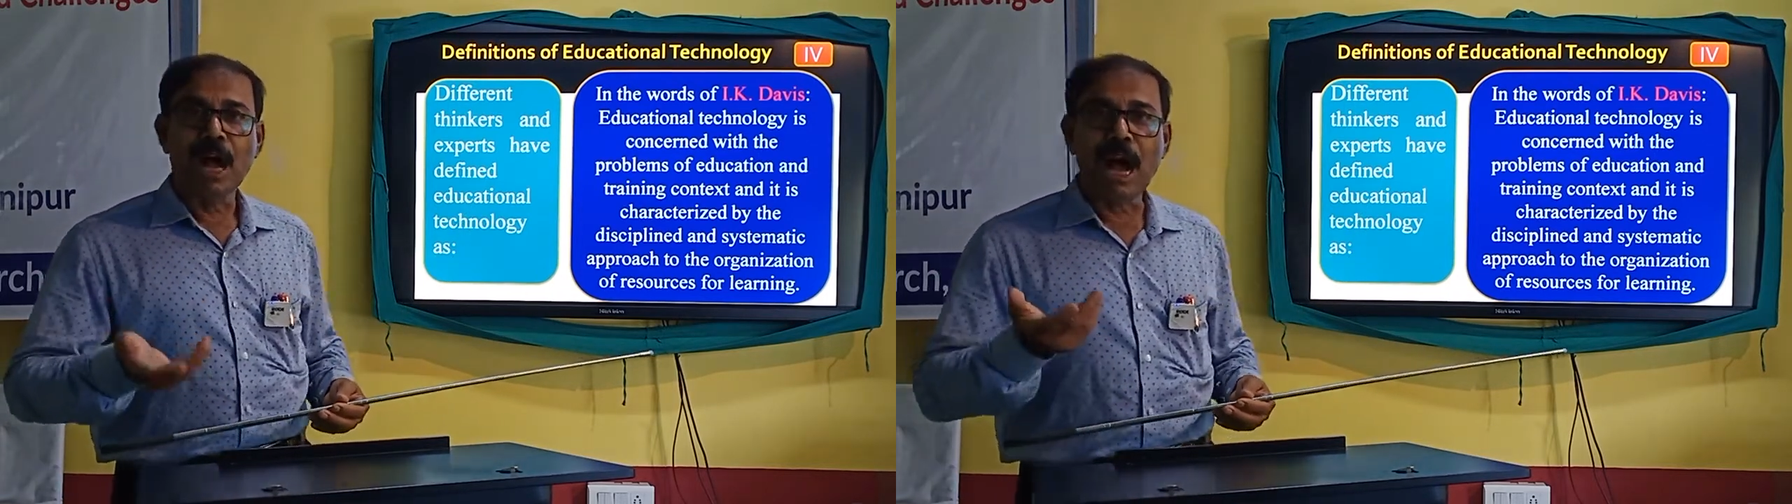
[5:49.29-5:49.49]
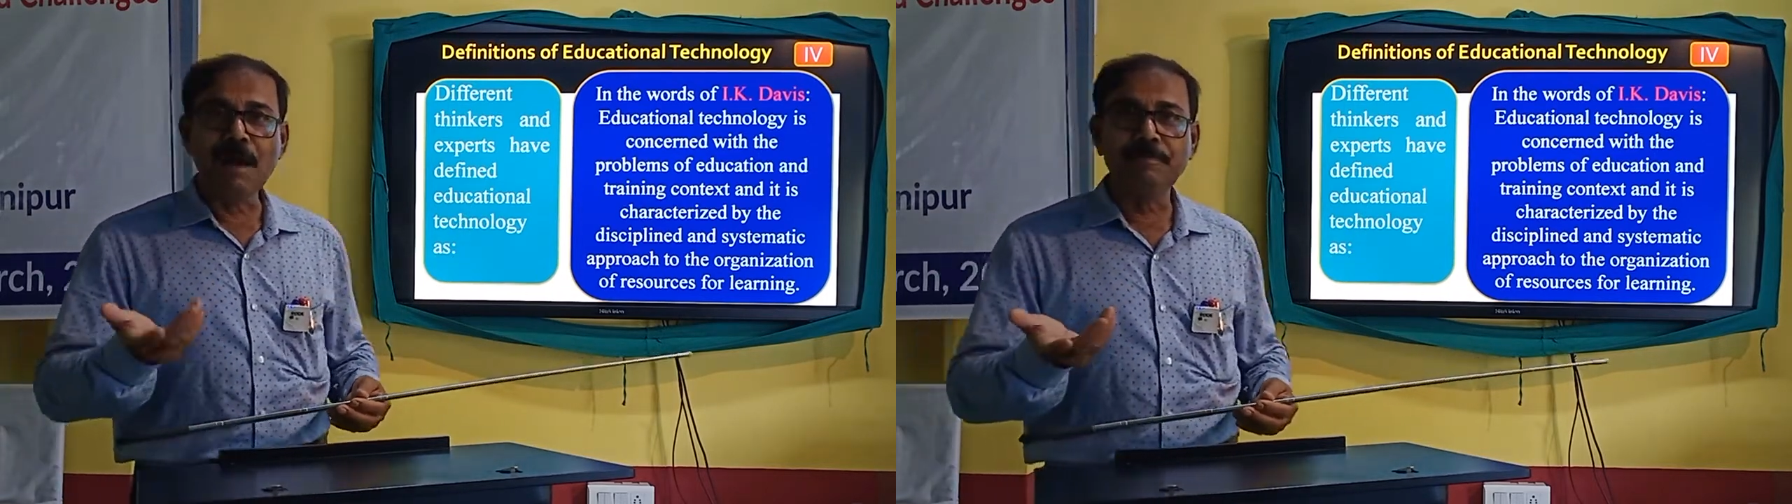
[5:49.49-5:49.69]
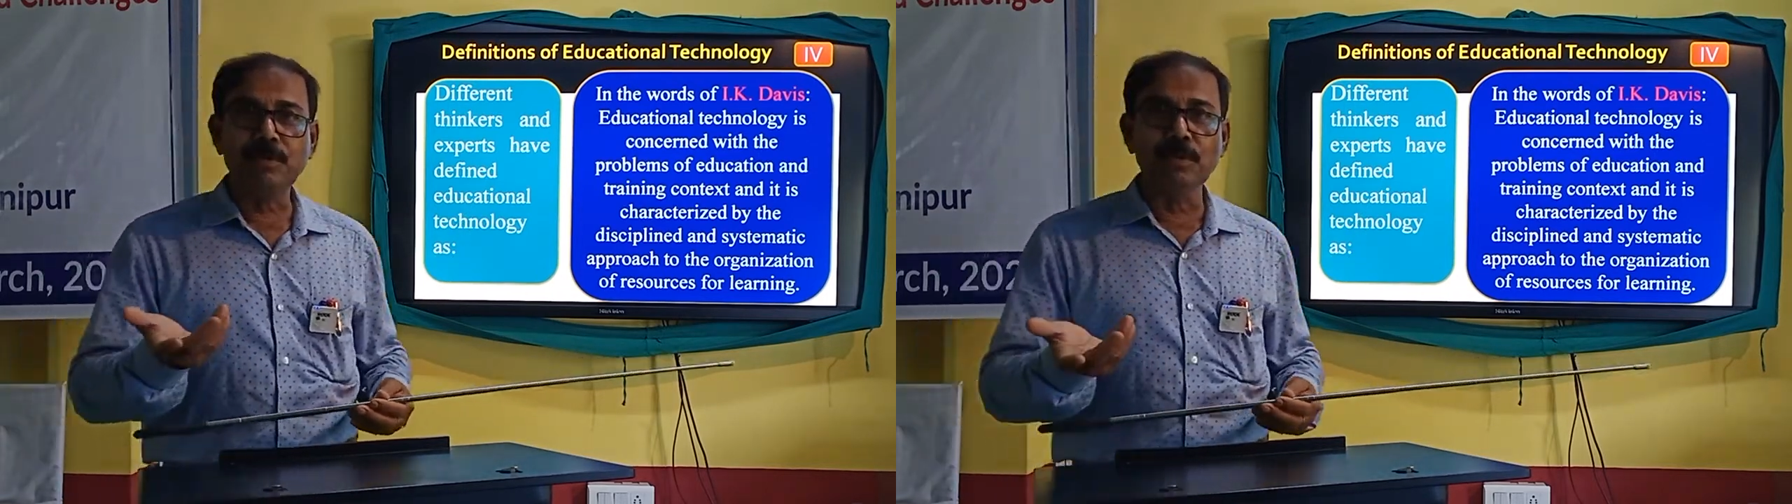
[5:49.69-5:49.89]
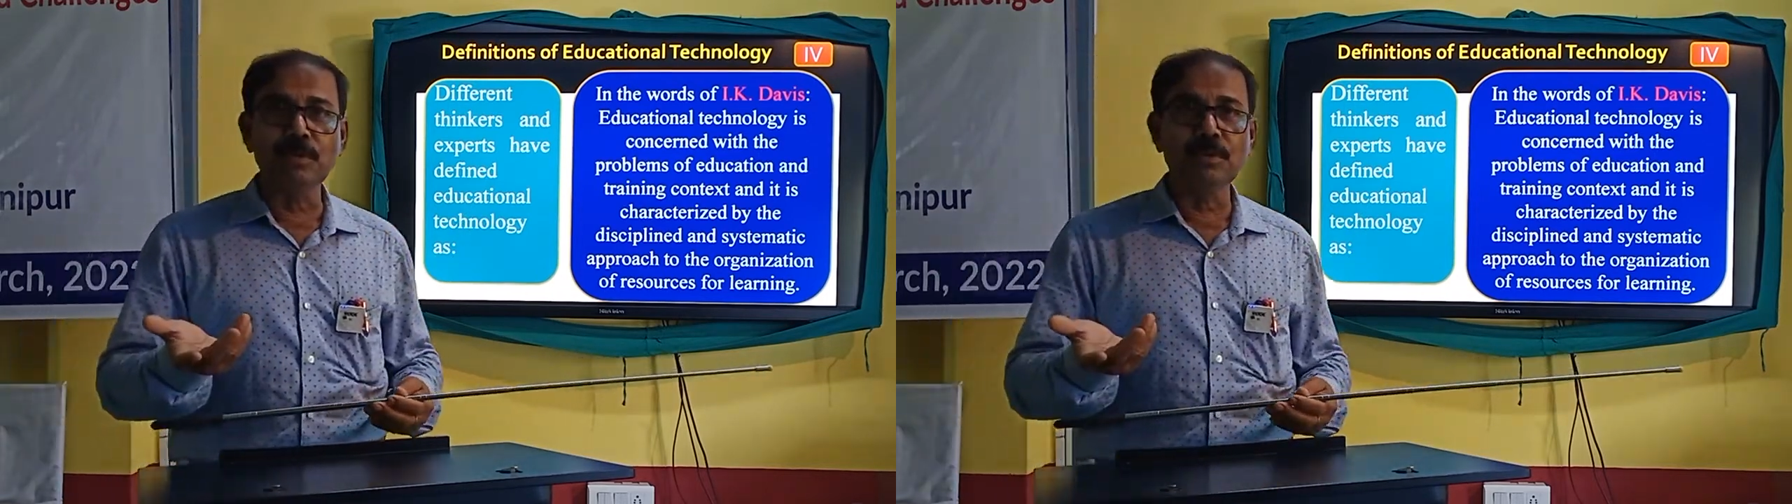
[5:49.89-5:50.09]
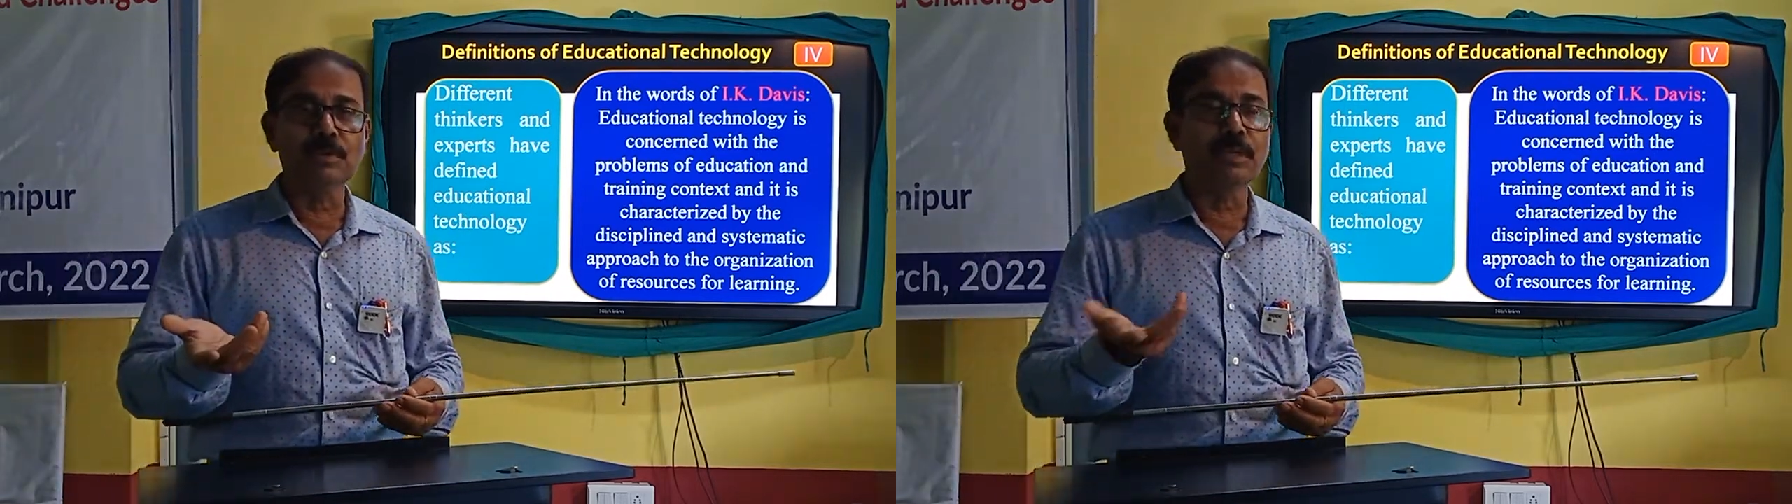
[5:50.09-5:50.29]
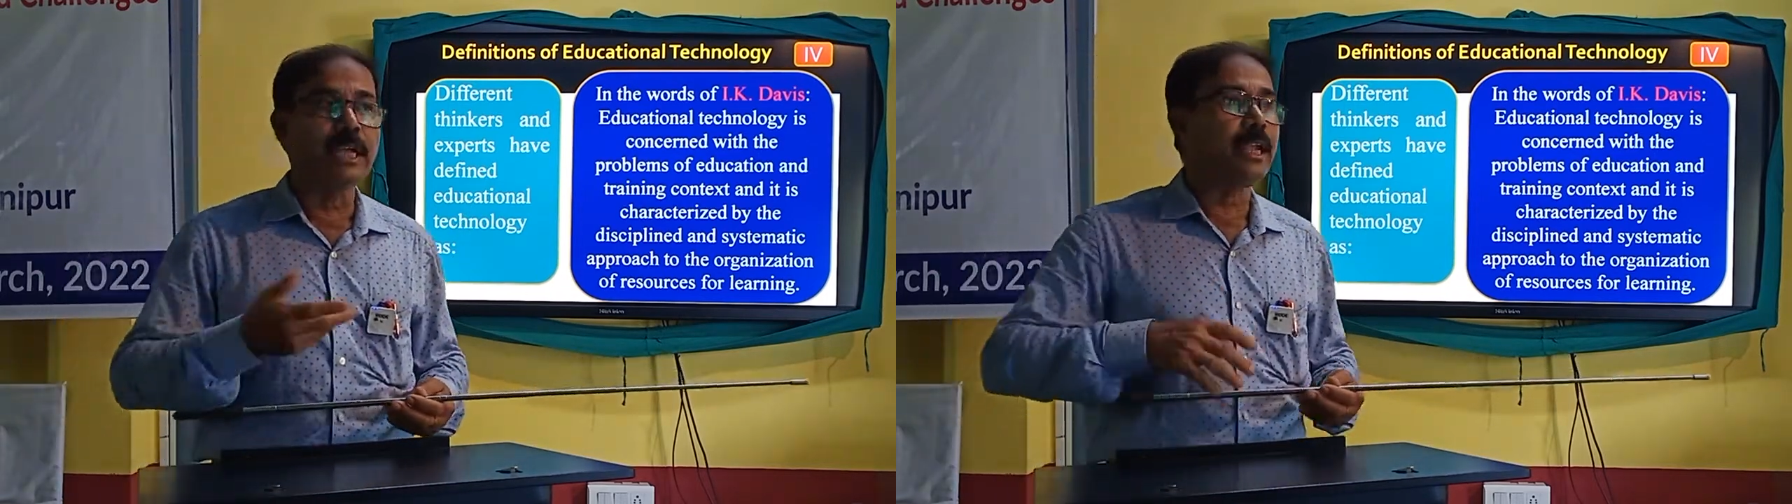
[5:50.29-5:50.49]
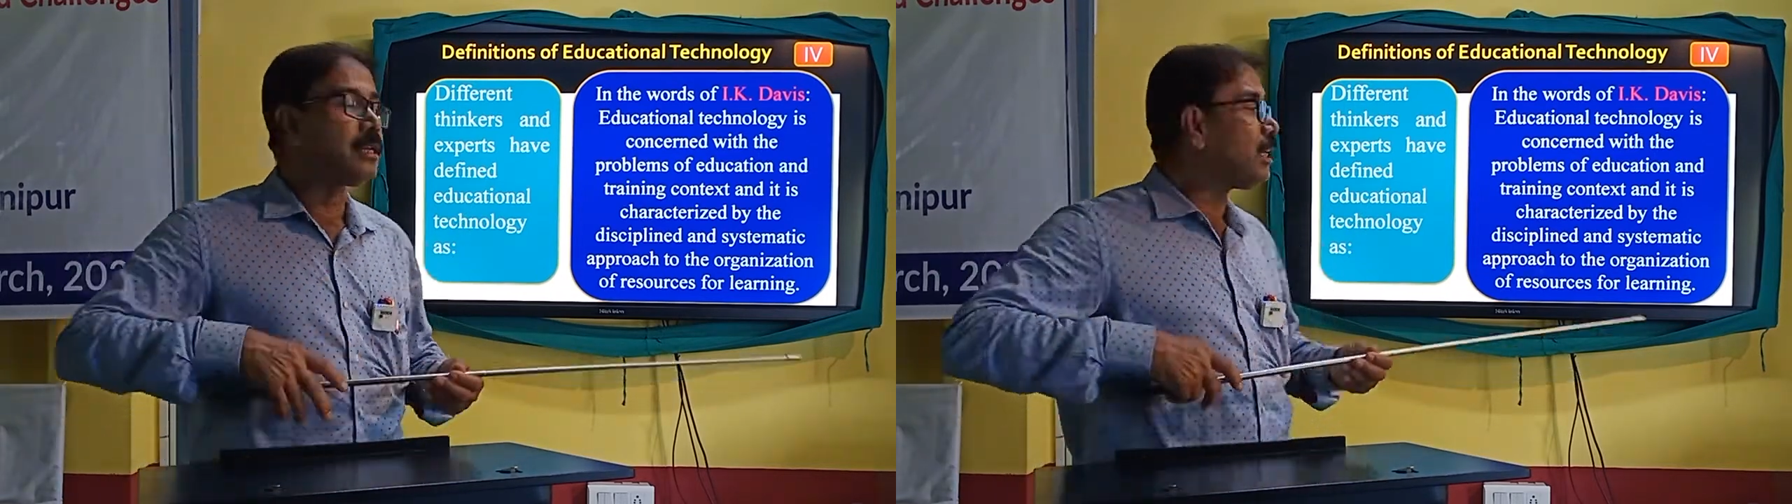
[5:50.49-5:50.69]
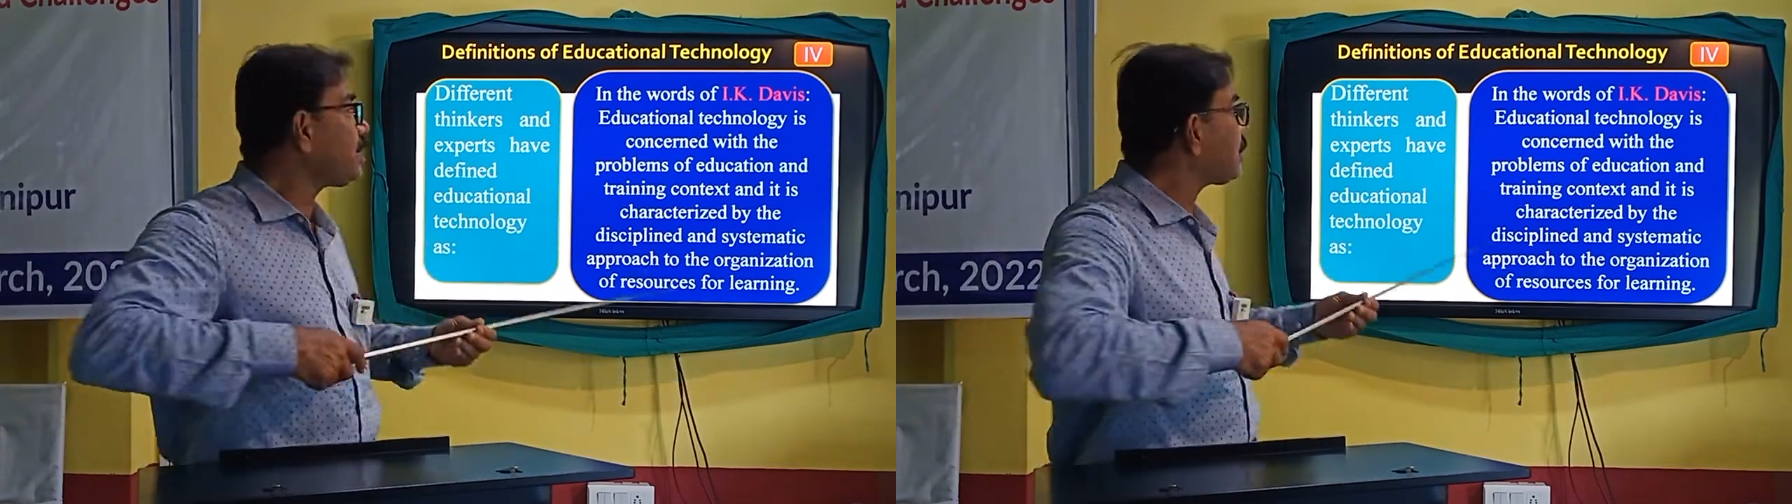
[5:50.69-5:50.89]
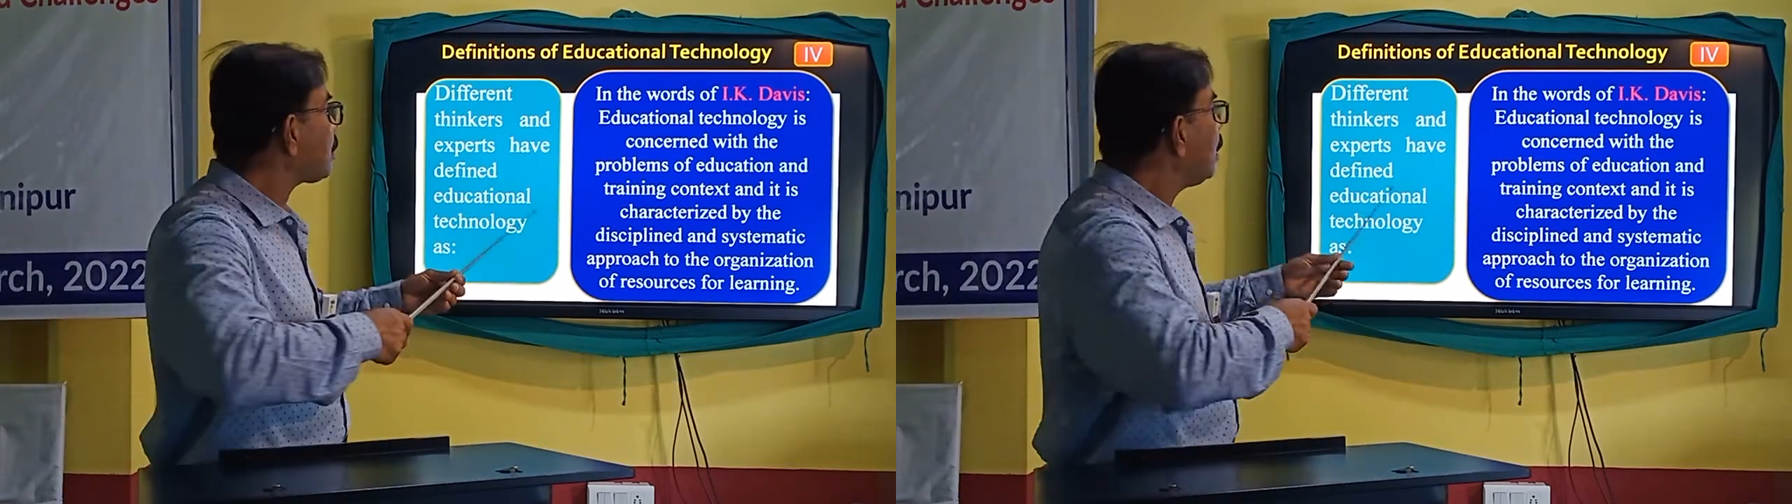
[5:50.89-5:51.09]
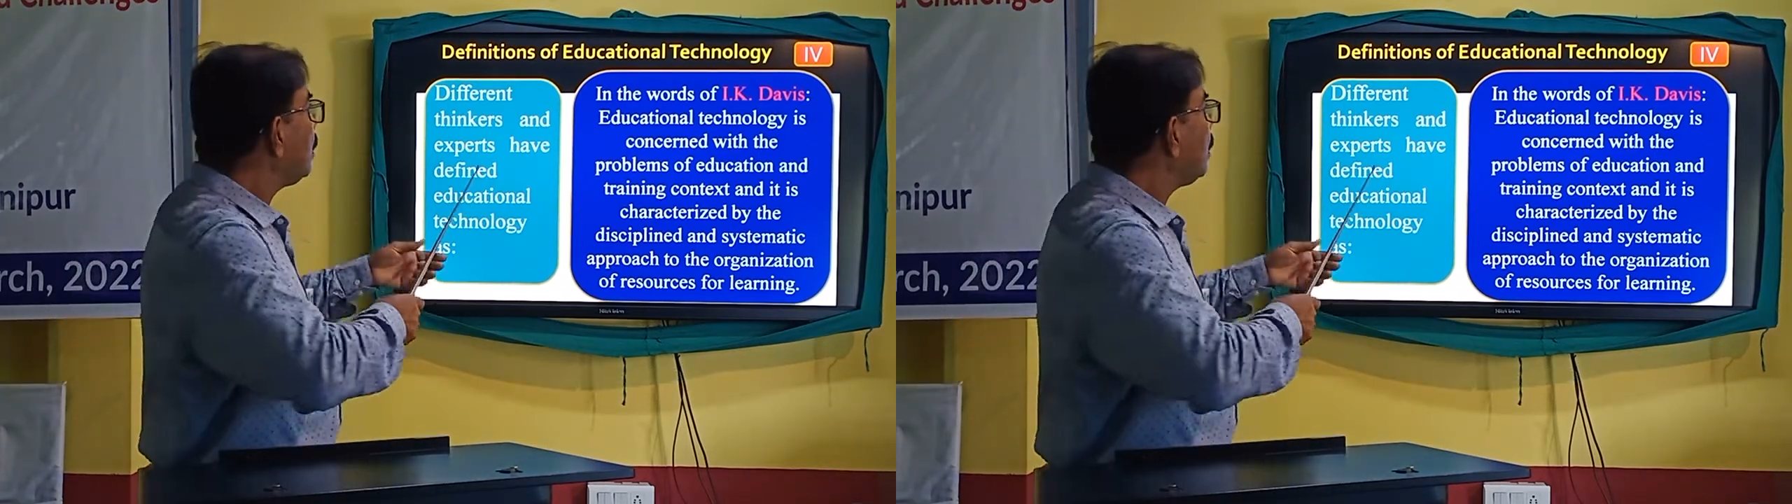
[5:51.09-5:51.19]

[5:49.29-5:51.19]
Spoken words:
up to this